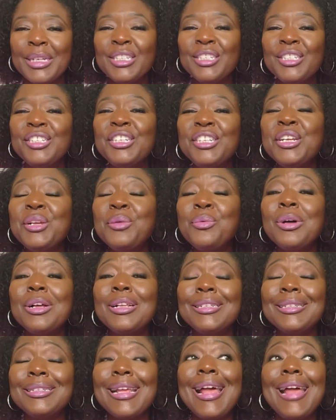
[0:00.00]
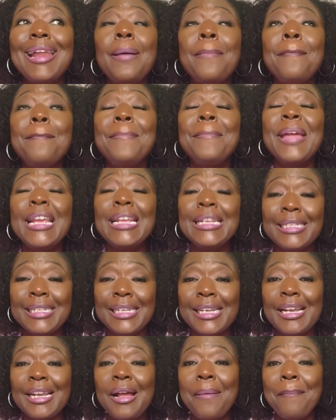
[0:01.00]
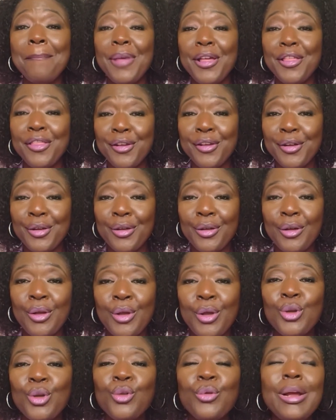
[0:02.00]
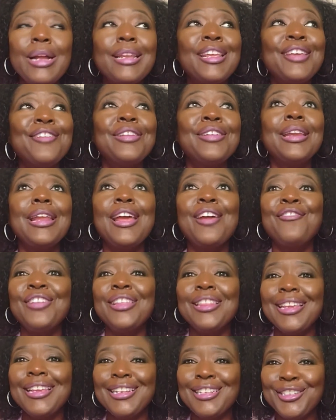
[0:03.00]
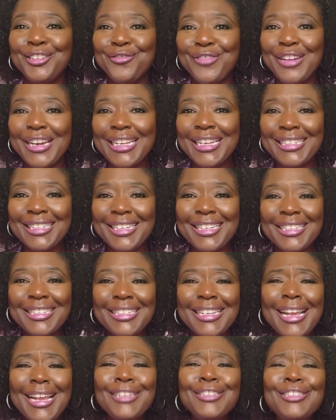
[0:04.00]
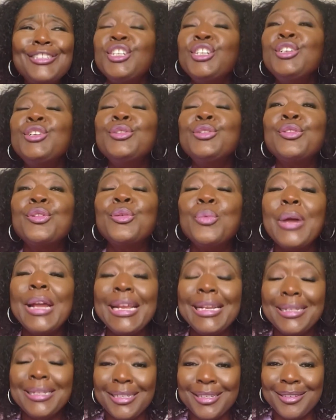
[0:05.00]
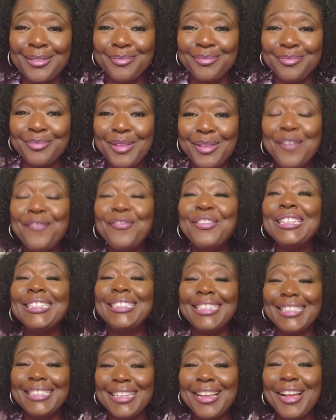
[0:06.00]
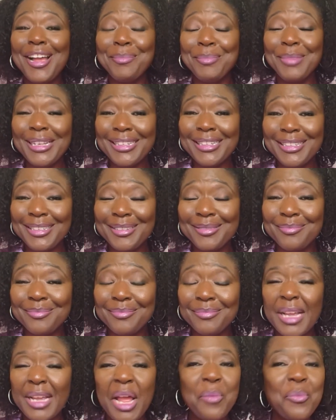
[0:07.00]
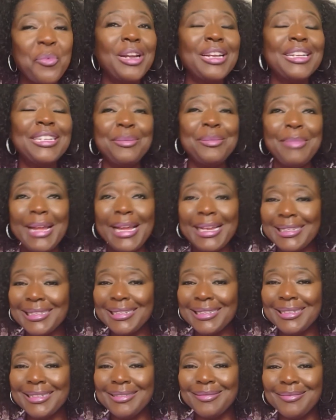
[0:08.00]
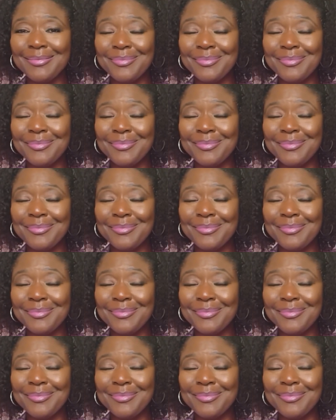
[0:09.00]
She was an amazing mother who had given everything to raise us, and she knew the weight of this assignment and what it demanded.